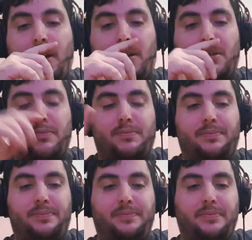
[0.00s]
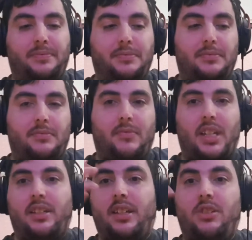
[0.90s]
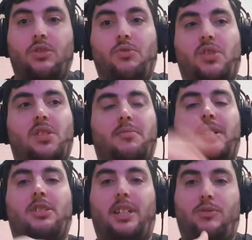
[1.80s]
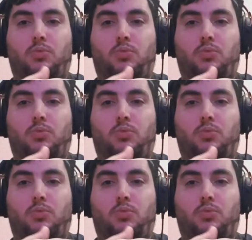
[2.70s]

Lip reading: And he uses them in like